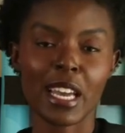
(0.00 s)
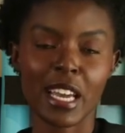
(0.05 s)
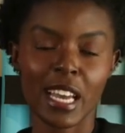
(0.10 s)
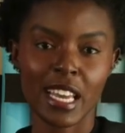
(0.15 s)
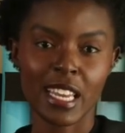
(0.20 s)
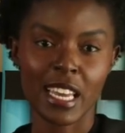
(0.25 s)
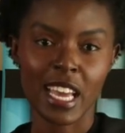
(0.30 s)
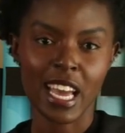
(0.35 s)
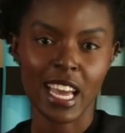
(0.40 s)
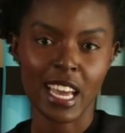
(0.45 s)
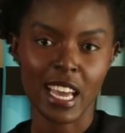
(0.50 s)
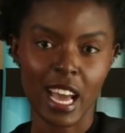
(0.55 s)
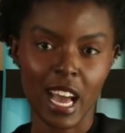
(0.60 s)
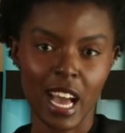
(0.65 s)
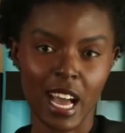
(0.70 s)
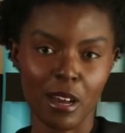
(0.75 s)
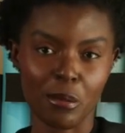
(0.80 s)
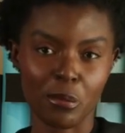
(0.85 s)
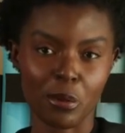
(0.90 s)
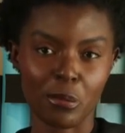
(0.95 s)
And
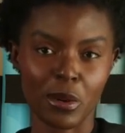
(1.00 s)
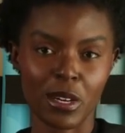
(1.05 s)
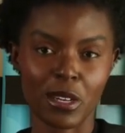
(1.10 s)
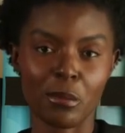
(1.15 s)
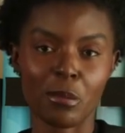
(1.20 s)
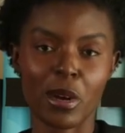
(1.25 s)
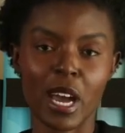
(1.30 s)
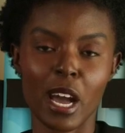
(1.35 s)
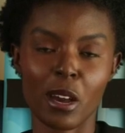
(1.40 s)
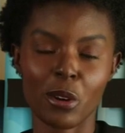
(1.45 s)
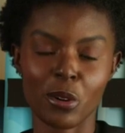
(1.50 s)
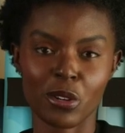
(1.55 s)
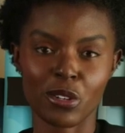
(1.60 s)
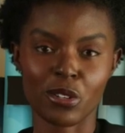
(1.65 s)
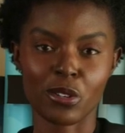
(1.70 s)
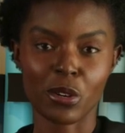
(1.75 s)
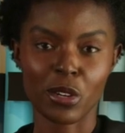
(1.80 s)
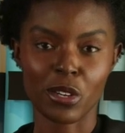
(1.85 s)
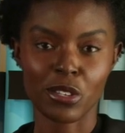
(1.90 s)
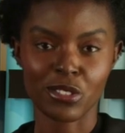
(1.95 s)
AI will be the power
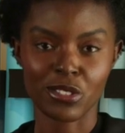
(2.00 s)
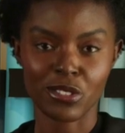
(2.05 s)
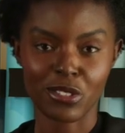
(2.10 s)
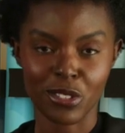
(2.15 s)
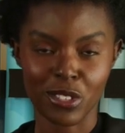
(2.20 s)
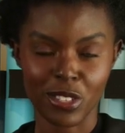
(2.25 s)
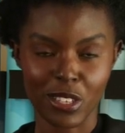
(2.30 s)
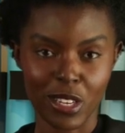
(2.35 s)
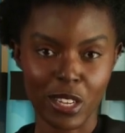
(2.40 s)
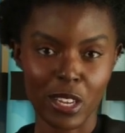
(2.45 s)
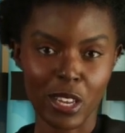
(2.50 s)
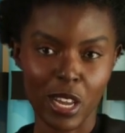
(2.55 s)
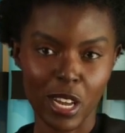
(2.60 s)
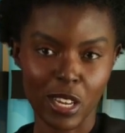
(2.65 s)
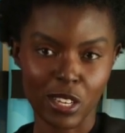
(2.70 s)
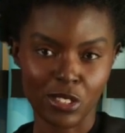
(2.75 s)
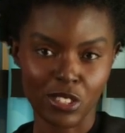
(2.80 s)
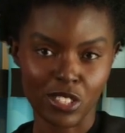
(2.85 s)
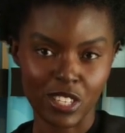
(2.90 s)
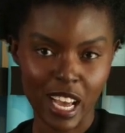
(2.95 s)
source,
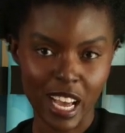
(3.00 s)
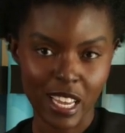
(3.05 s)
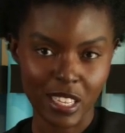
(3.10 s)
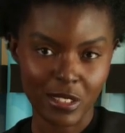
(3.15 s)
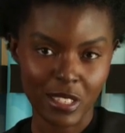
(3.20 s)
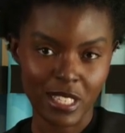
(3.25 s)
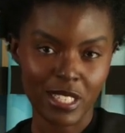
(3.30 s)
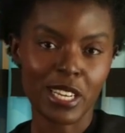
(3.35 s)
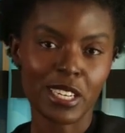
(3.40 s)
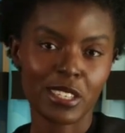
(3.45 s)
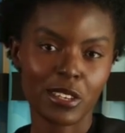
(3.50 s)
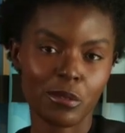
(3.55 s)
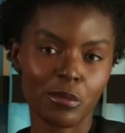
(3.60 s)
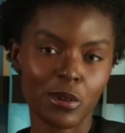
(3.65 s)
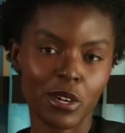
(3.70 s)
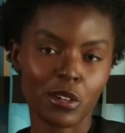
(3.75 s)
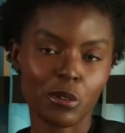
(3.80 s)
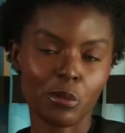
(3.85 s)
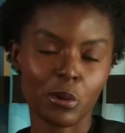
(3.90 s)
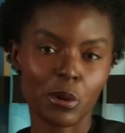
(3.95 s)
unshackling
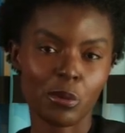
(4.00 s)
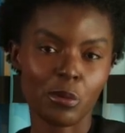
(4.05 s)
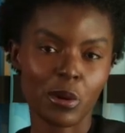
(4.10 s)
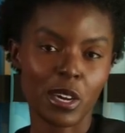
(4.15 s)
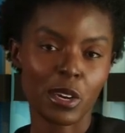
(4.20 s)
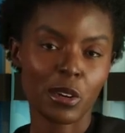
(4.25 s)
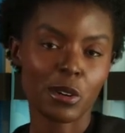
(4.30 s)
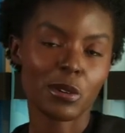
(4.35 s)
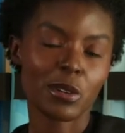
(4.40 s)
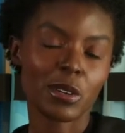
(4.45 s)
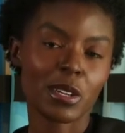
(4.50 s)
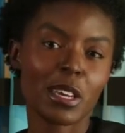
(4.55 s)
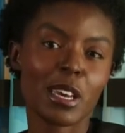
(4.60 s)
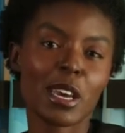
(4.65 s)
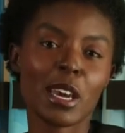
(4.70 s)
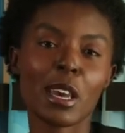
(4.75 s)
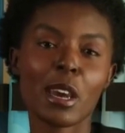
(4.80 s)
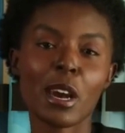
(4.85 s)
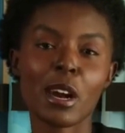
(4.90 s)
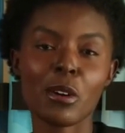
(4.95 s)
individual will,
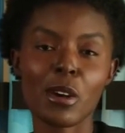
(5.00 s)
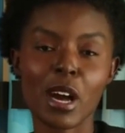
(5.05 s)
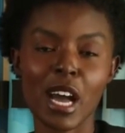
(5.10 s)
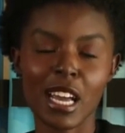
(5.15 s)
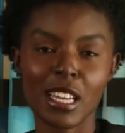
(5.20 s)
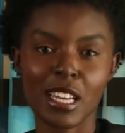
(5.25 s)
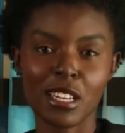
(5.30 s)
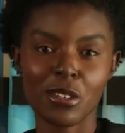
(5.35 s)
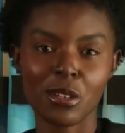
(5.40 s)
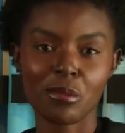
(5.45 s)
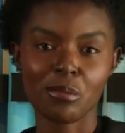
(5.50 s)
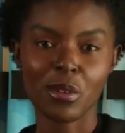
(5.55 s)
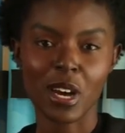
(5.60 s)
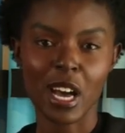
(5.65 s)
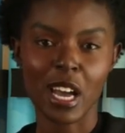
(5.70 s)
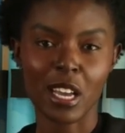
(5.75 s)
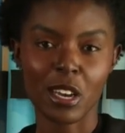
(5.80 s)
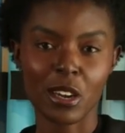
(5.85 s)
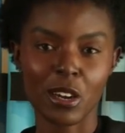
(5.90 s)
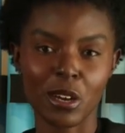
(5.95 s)
aligning the
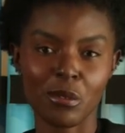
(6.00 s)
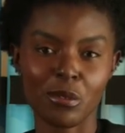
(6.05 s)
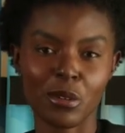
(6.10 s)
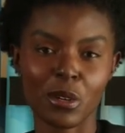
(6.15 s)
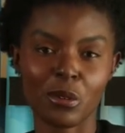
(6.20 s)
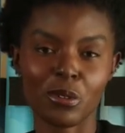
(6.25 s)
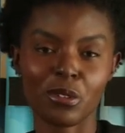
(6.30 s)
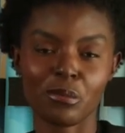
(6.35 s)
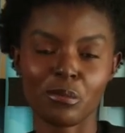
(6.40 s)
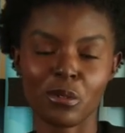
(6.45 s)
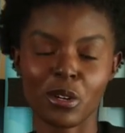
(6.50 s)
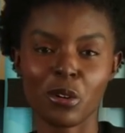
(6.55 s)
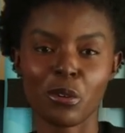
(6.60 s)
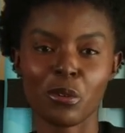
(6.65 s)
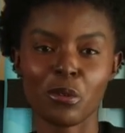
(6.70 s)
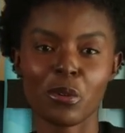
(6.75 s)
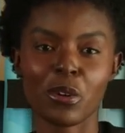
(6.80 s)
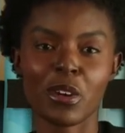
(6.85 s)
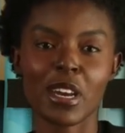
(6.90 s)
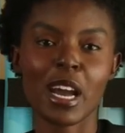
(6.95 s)
fire of those few
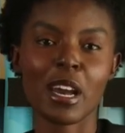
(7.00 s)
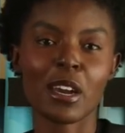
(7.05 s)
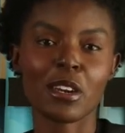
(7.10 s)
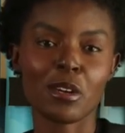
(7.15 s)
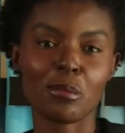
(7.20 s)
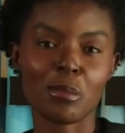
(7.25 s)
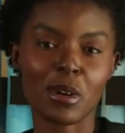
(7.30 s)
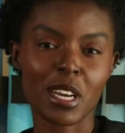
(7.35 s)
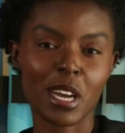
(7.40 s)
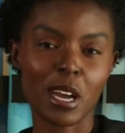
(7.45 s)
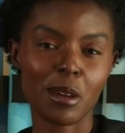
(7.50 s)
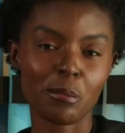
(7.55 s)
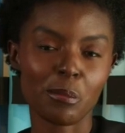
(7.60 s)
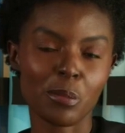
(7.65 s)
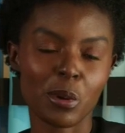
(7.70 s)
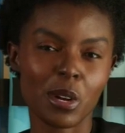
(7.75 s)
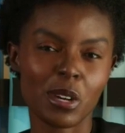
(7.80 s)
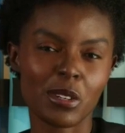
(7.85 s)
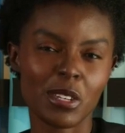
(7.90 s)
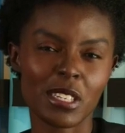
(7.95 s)
who dare to become
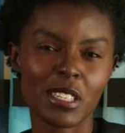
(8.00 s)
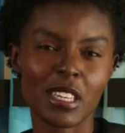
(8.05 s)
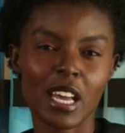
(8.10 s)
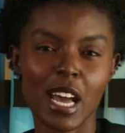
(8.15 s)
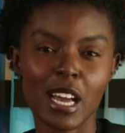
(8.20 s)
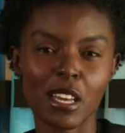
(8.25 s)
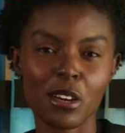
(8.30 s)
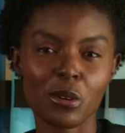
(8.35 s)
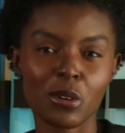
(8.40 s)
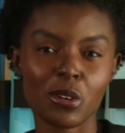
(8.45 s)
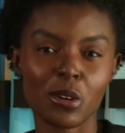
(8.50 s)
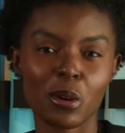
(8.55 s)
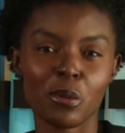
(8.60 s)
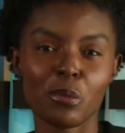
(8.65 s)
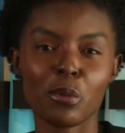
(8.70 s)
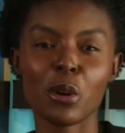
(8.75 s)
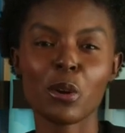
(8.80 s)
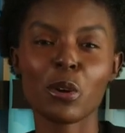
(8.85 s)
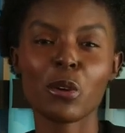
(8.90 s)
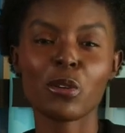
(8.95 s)
more than titles or
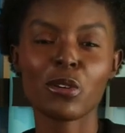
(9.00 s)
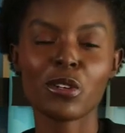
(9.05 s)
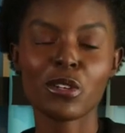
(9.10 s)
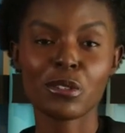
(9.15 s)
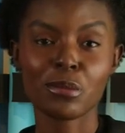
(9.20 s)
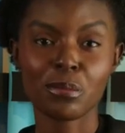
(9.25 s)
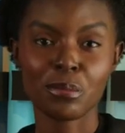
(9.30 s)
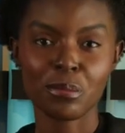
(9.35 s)
roles.